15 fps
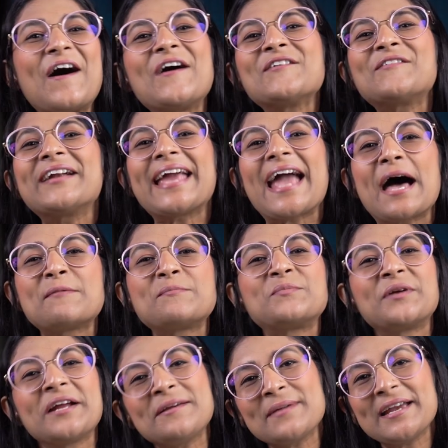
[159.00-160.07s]
Already have
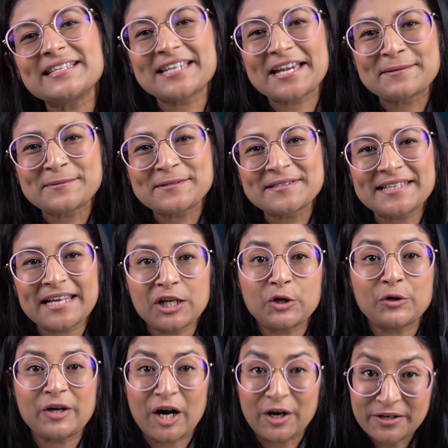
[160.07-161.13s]
pre-made tables in
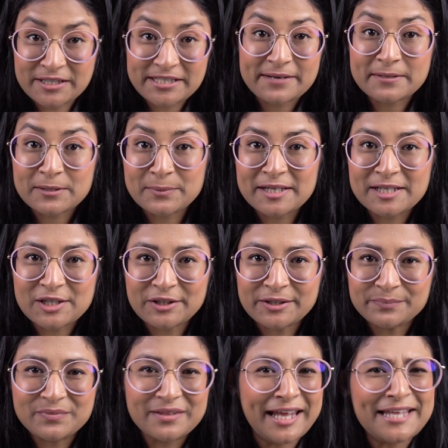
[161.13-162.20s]
your current table builder?
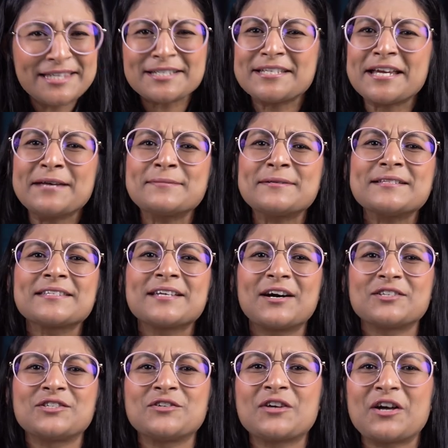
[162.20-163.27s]
Ninja Tables
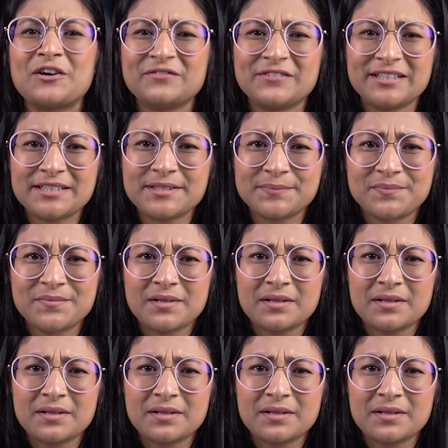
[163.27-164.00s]
got you covered.